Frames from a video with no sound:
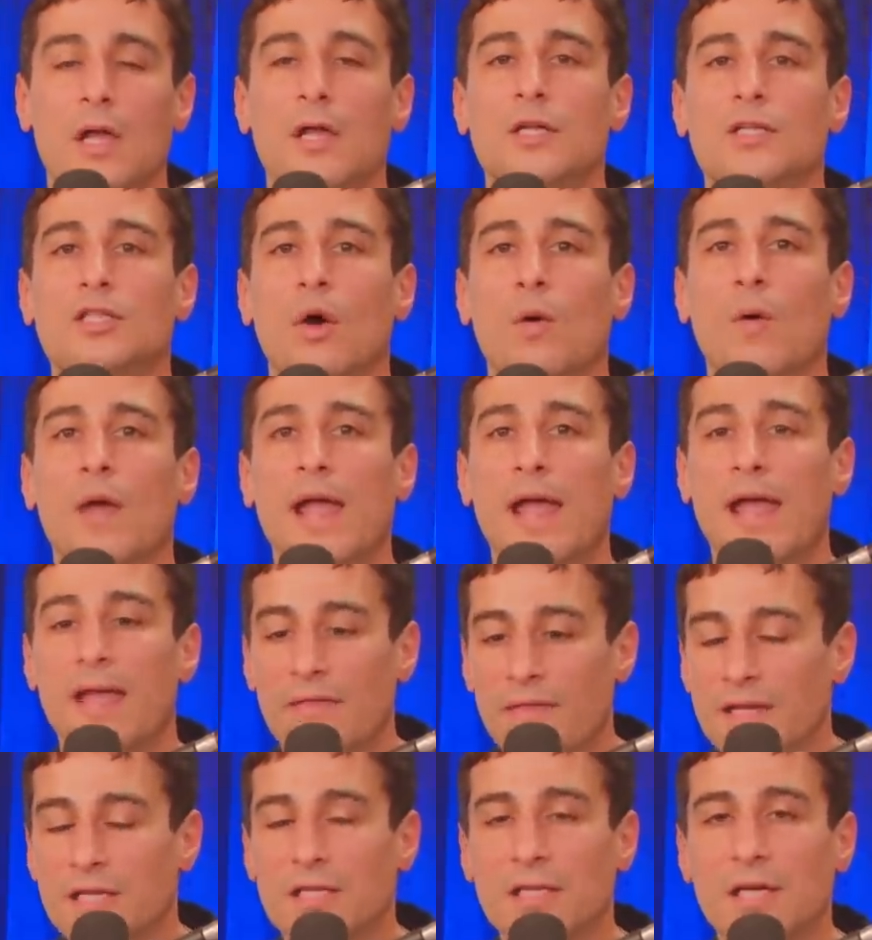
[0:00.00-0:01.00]
So in
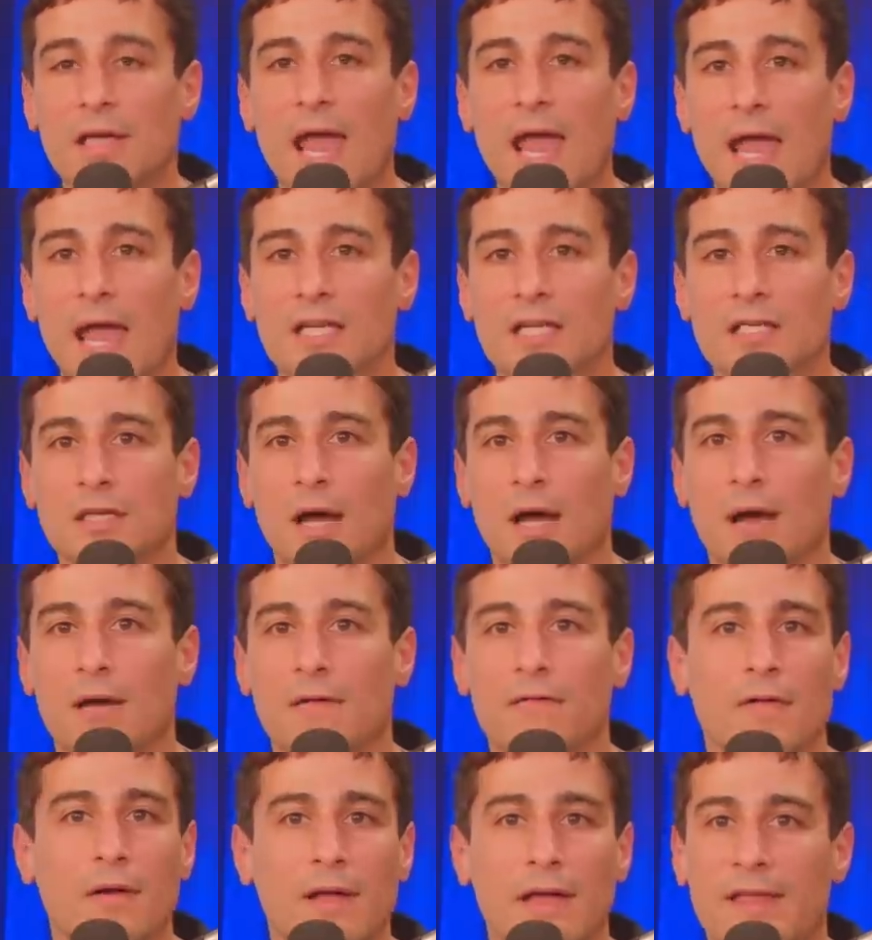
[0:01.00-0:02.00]
this case
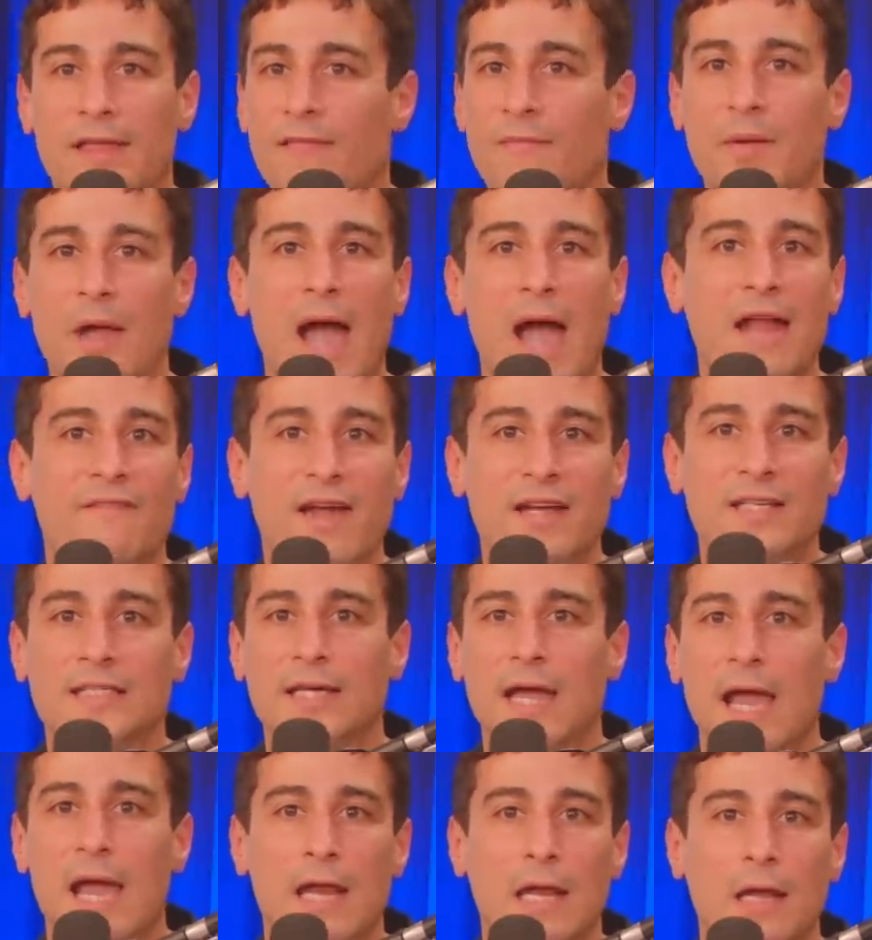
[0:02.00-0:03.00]
of the FBI
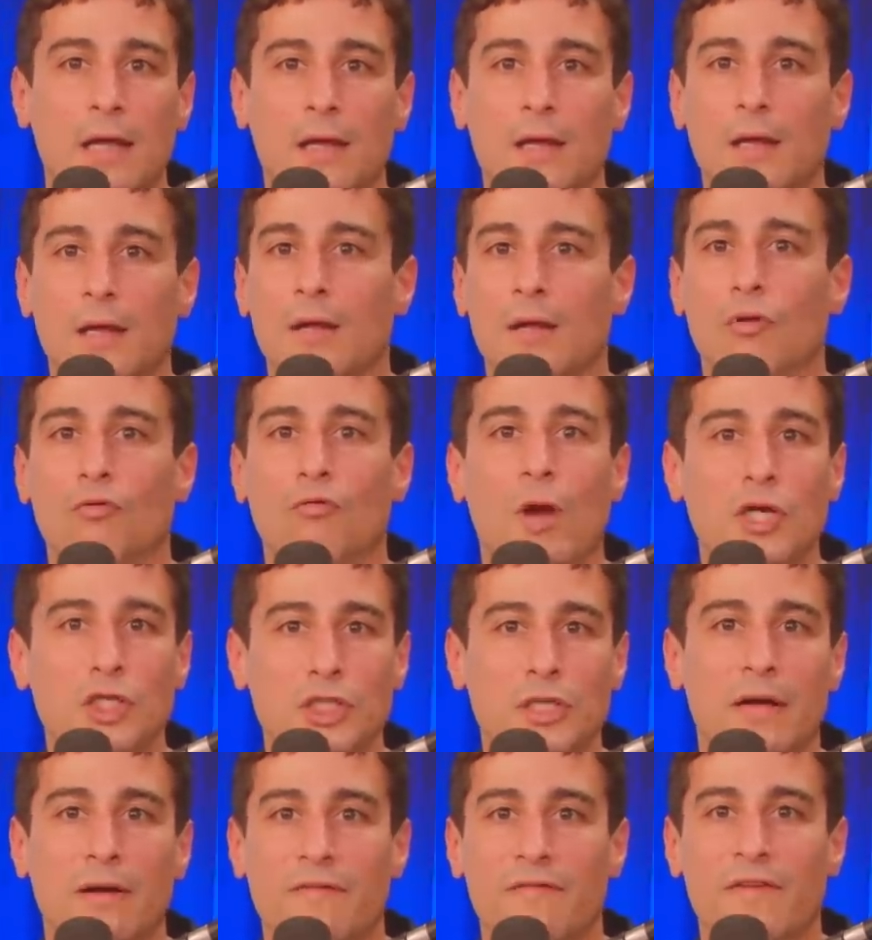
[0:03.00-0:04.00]
investigating
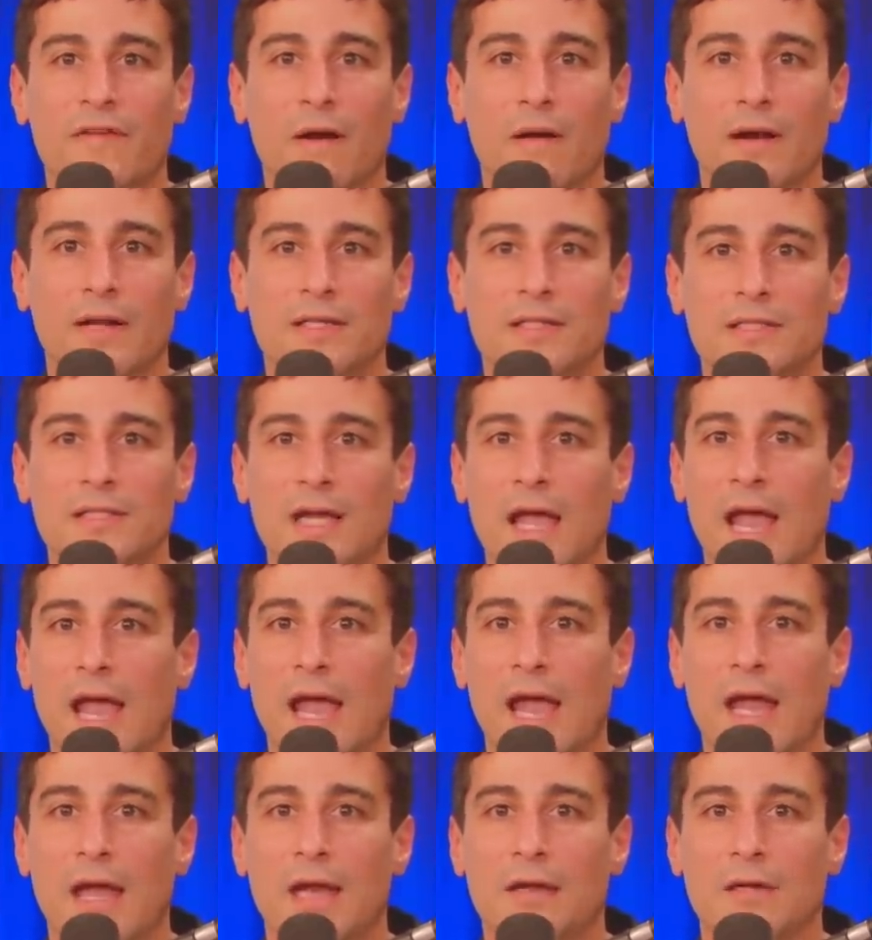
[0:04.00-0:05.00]
Russian interference
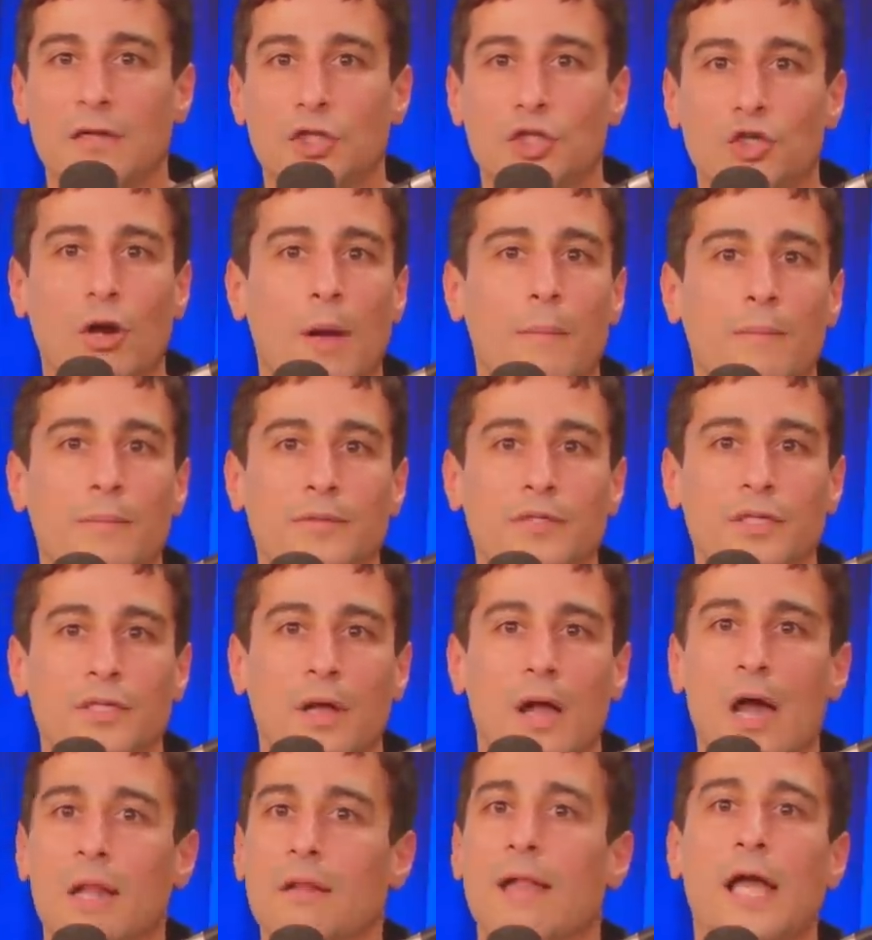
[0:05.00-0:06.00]
and Trump's
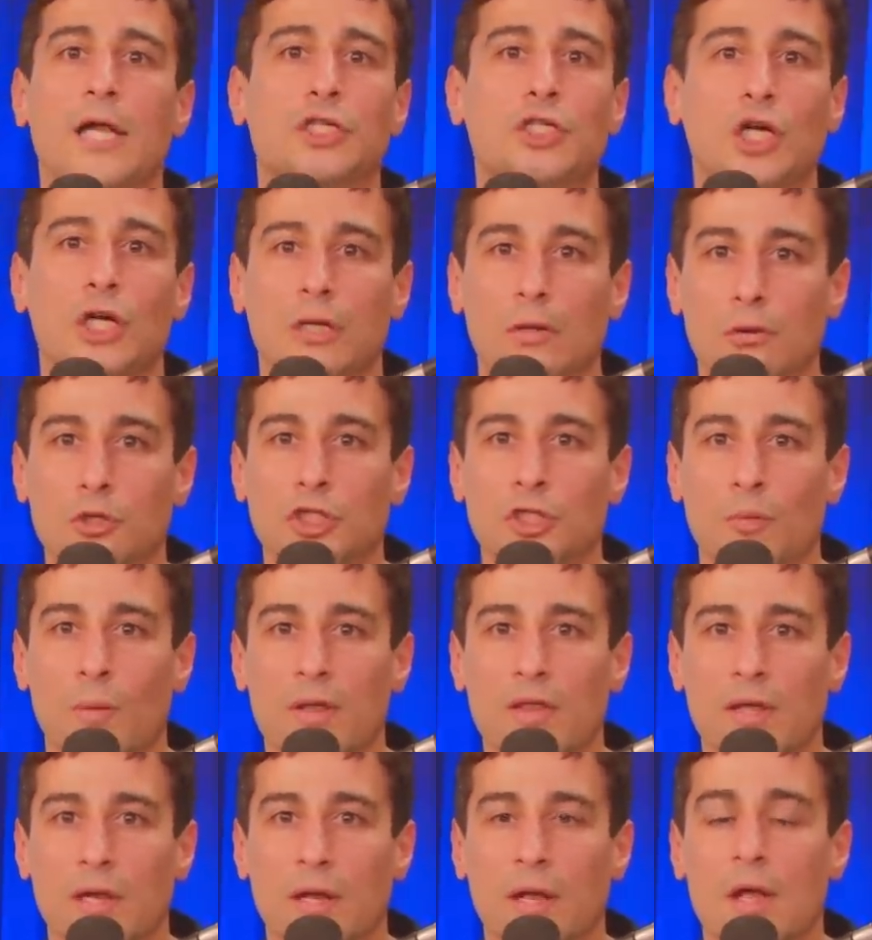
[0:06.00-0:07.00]
alleged collusion
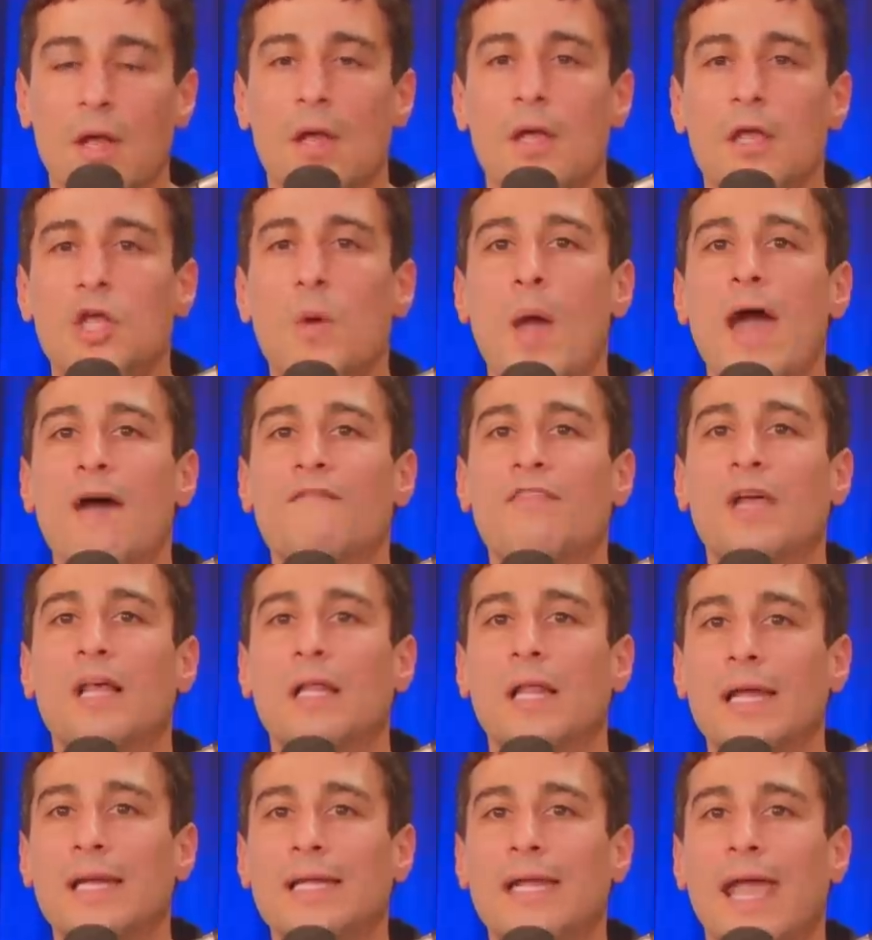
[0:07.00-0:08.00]
with it, you have the
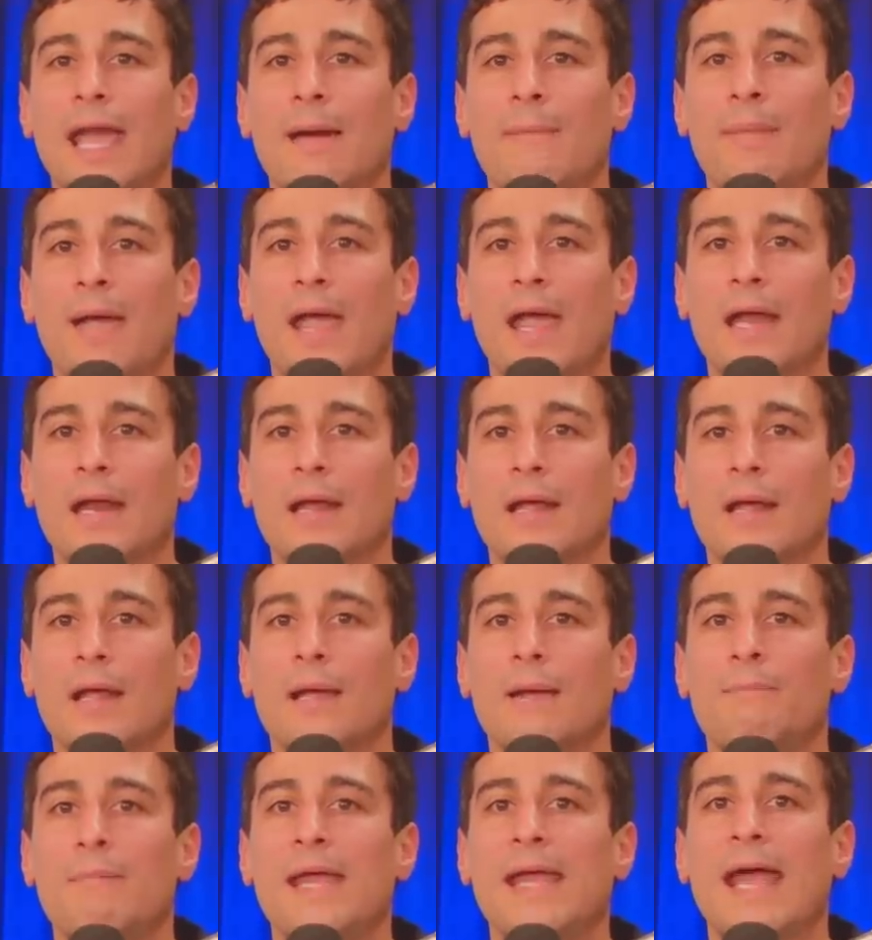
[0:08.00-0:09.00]
Clinton campaign
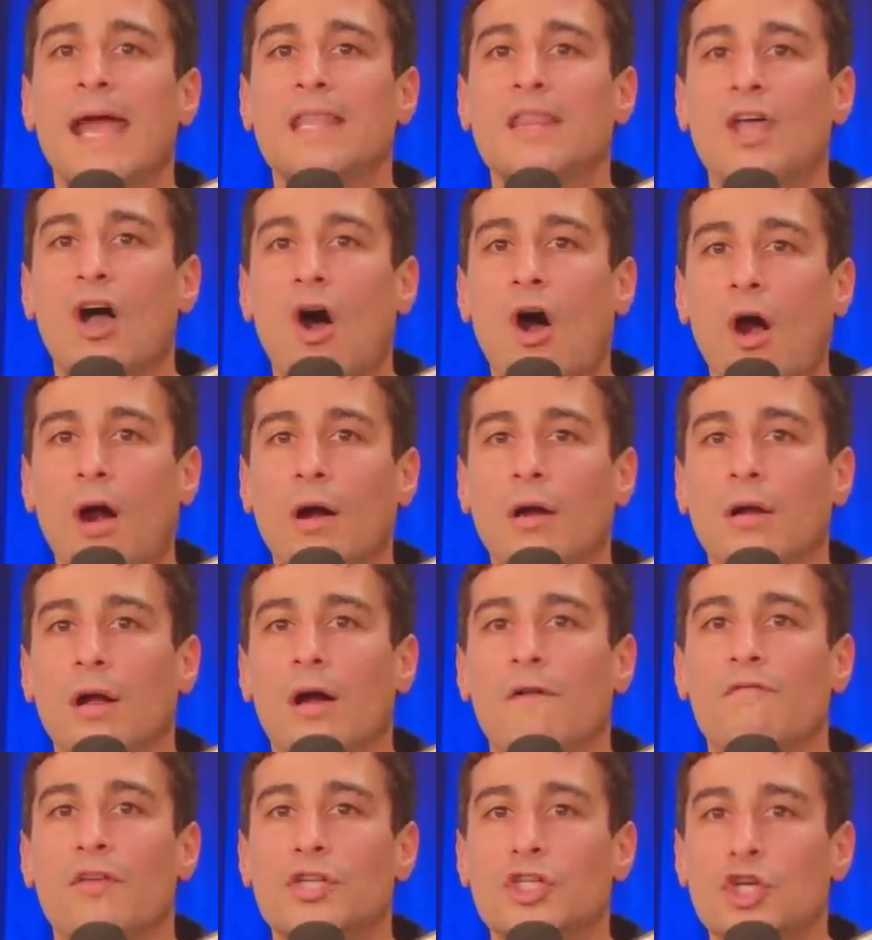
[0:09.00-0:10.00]
being at the heart
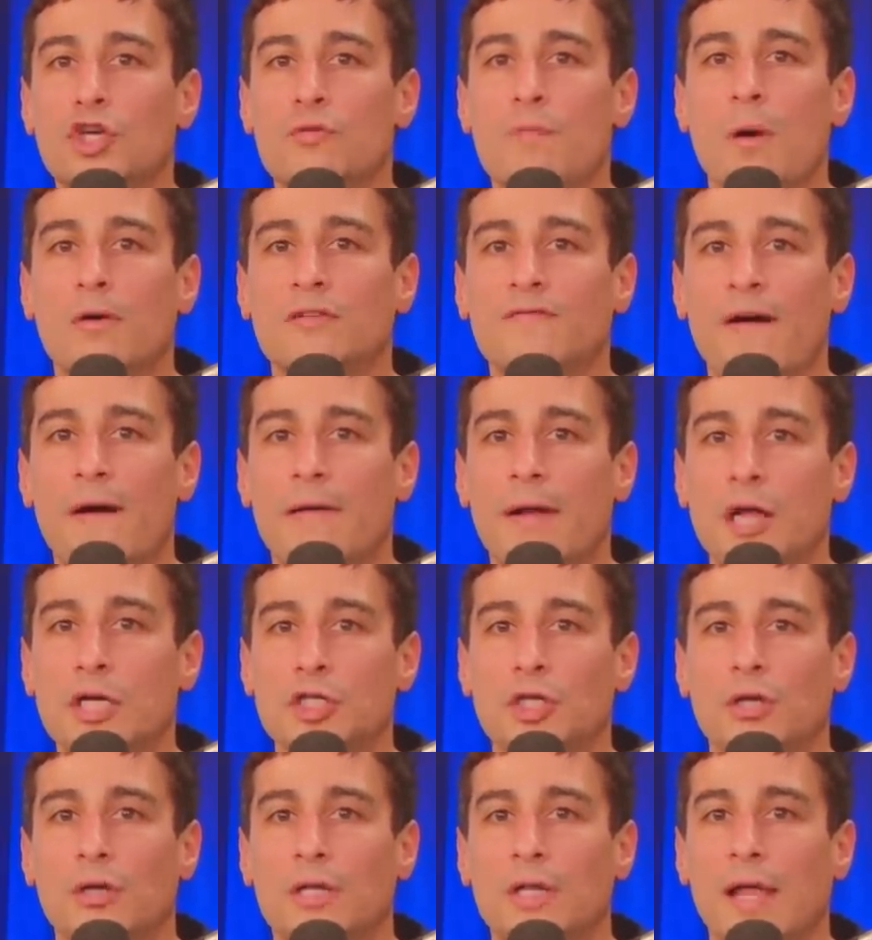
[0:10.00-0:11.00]
of the two most
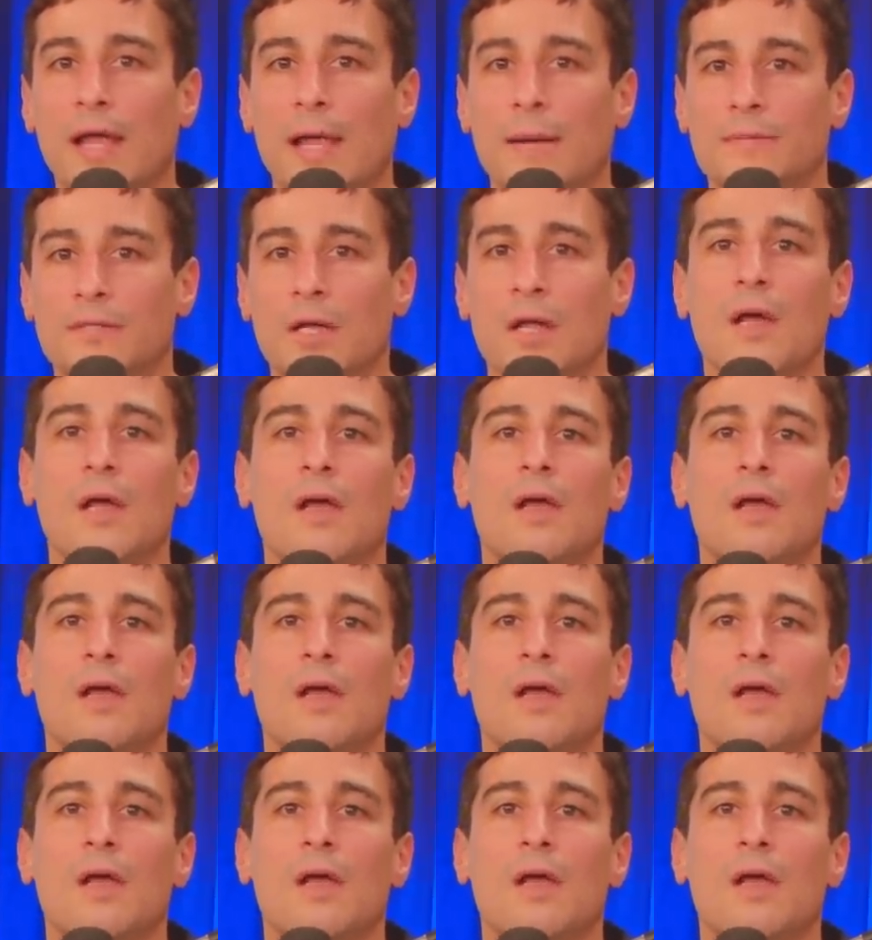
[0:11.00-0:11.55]
foundational claims.